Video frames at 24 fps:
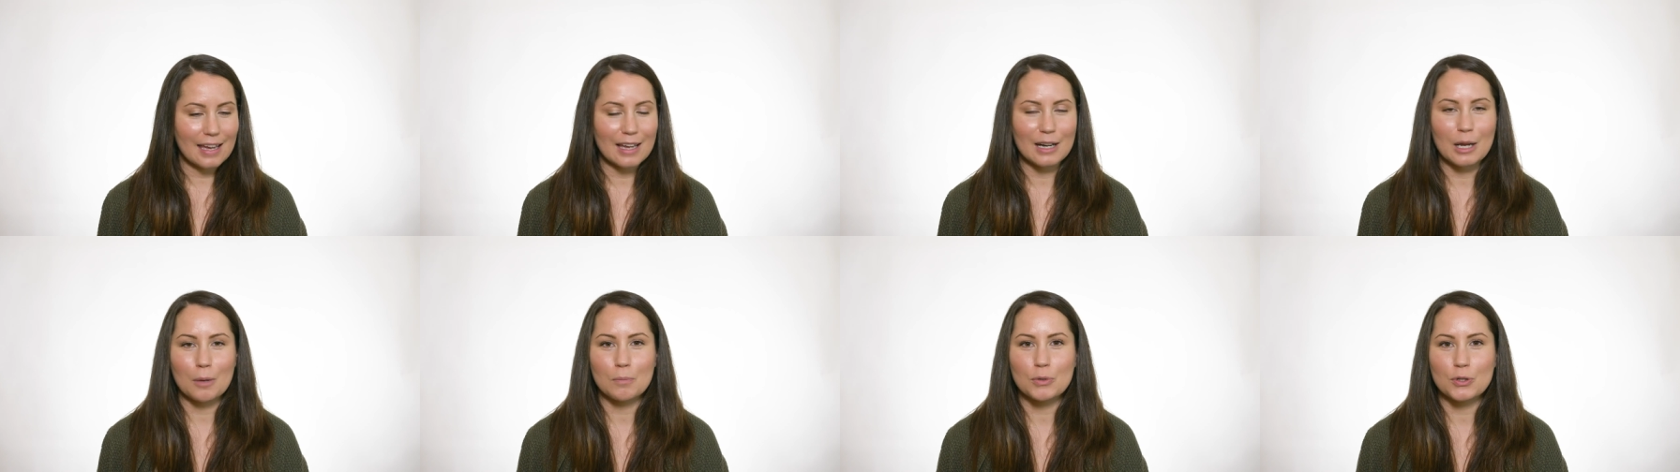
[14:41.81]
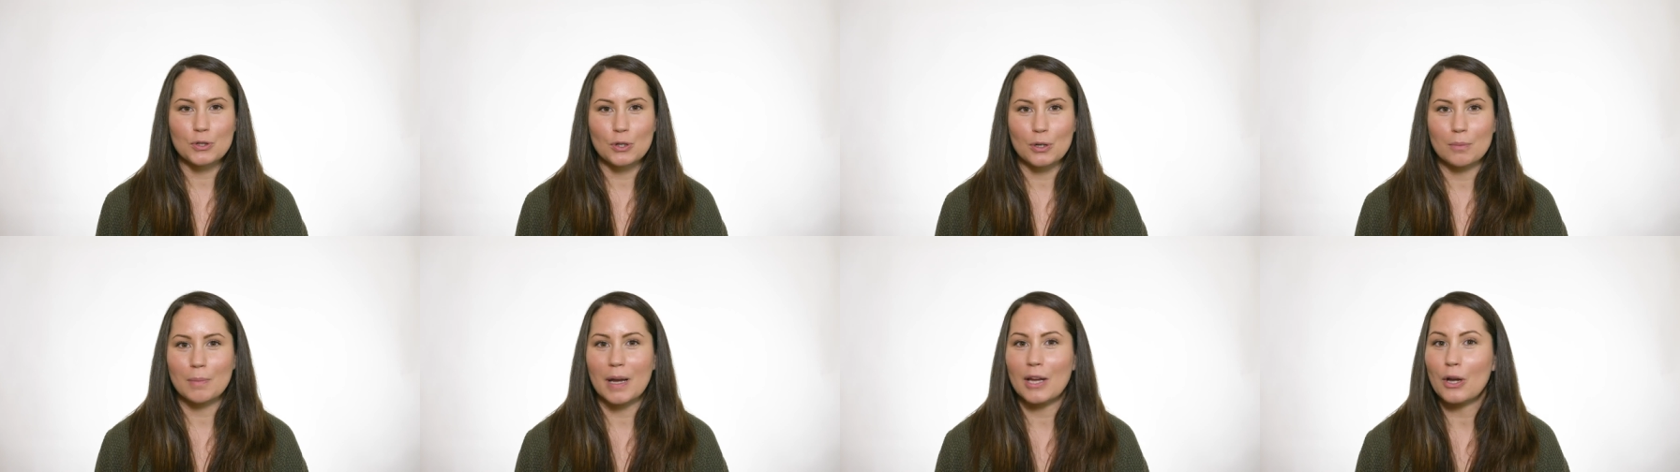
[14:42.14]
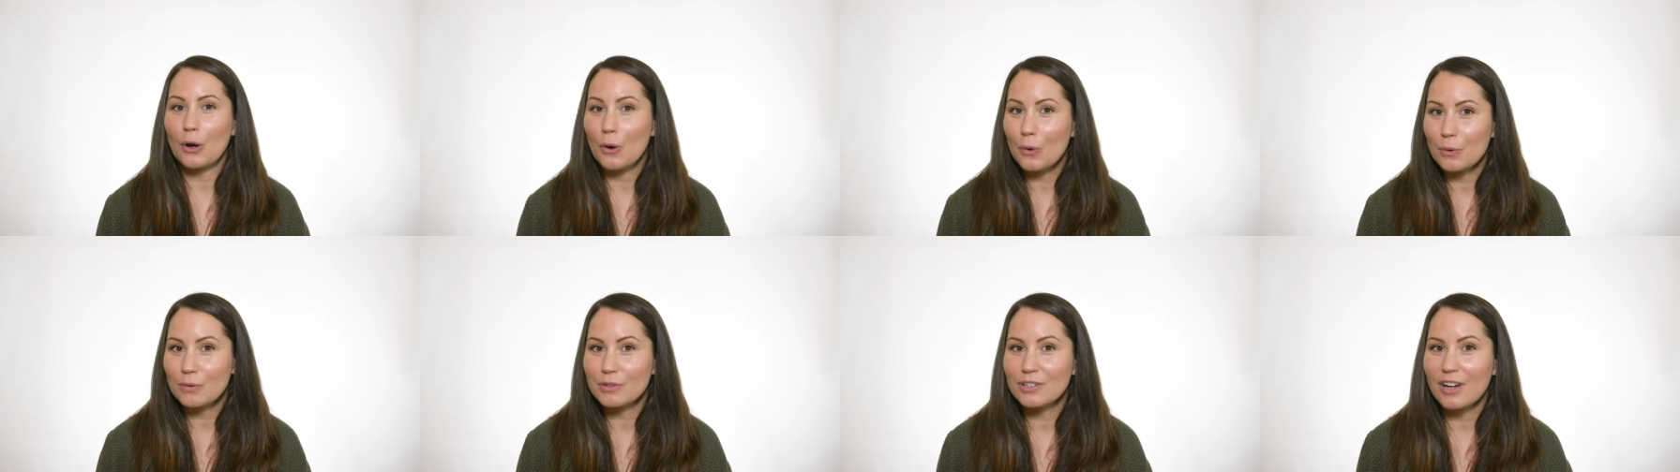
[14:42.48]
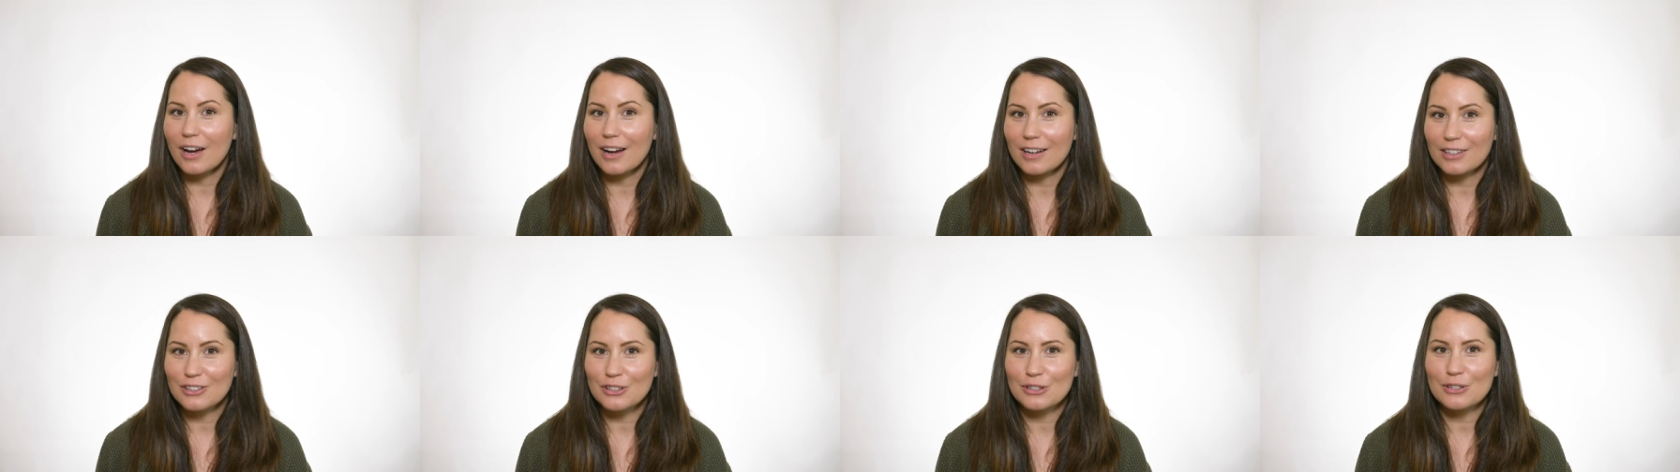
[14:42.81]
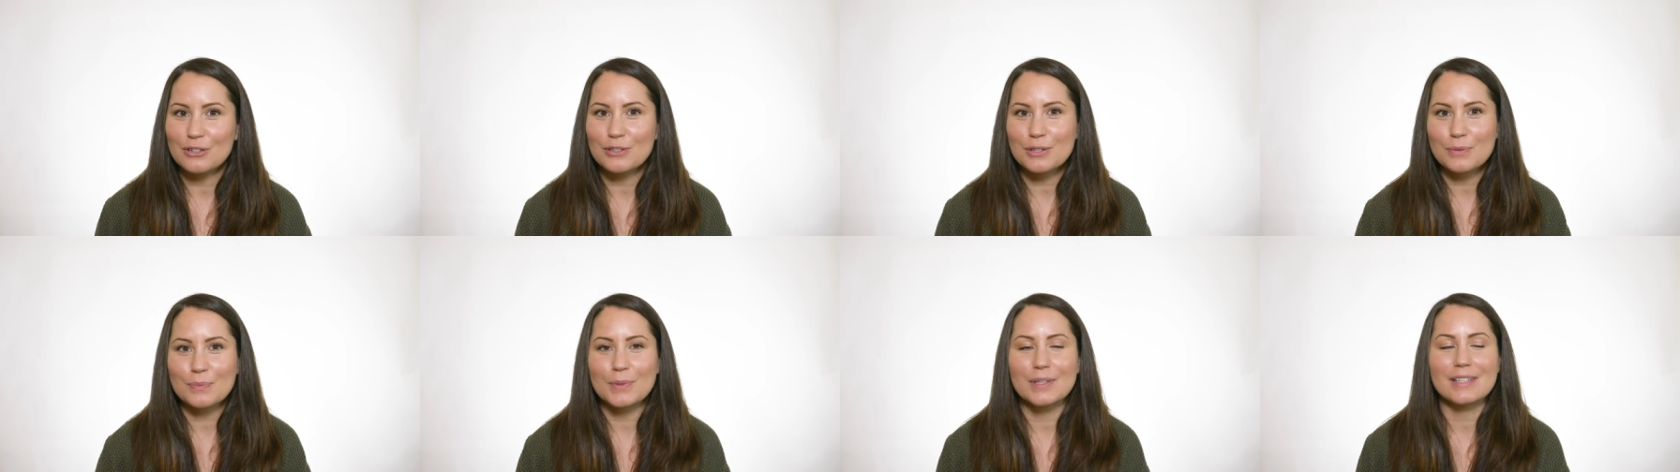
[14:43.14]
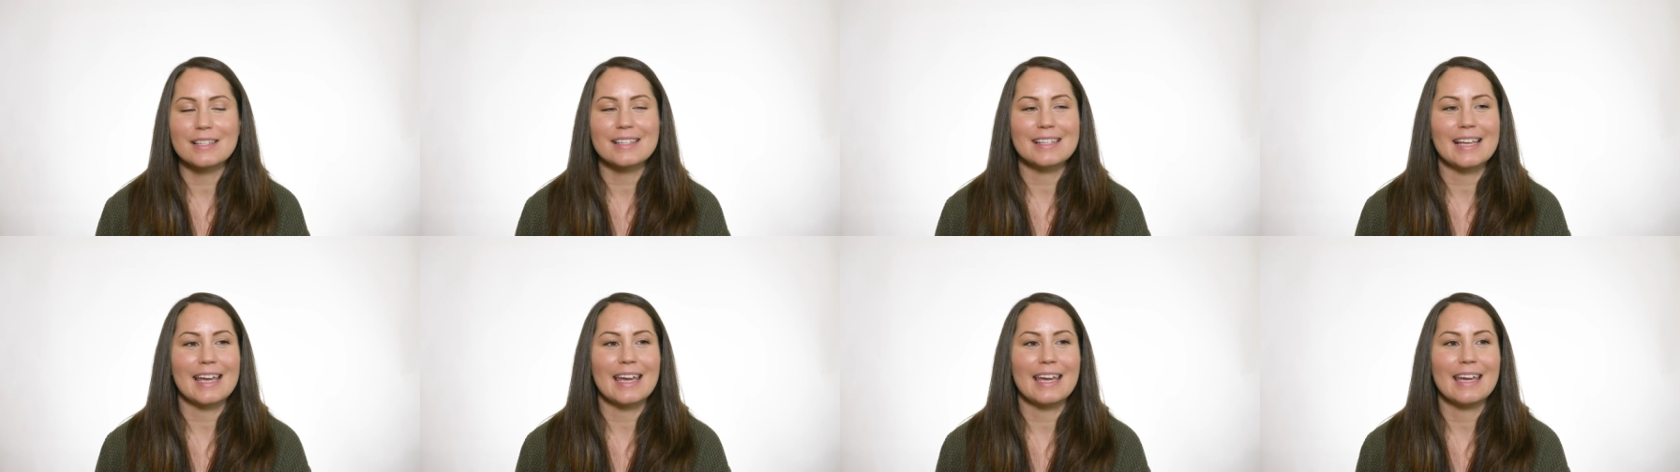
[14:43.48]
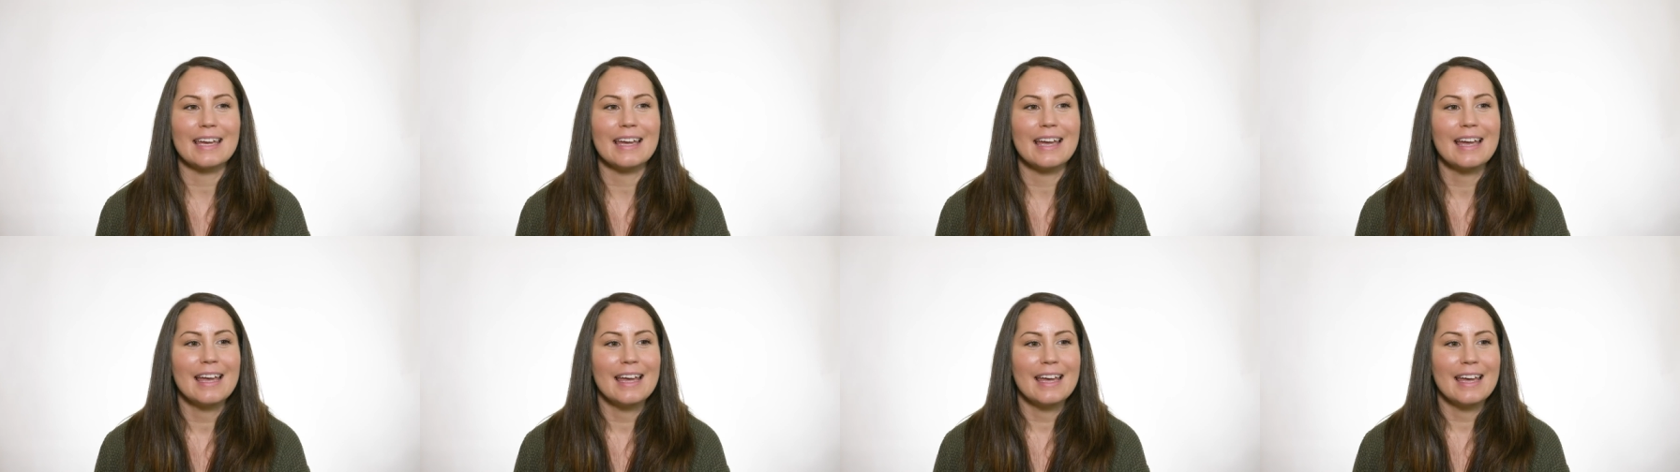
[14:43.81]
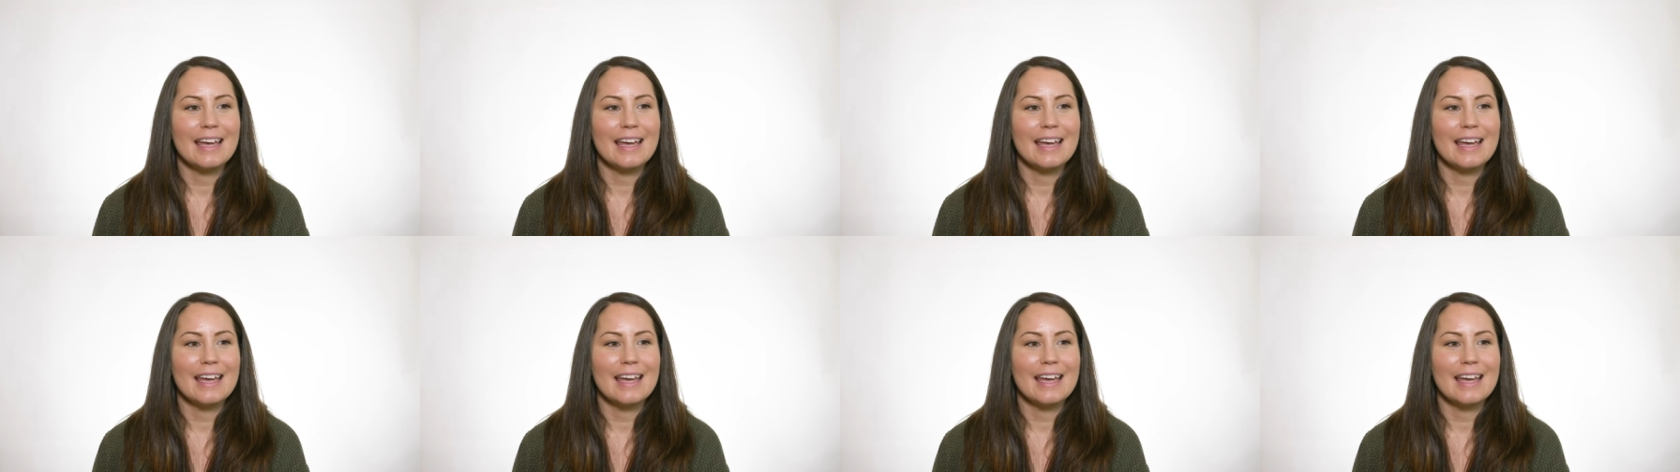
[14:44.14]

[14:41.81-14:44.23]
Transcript: and I'm sure my own doctors will say,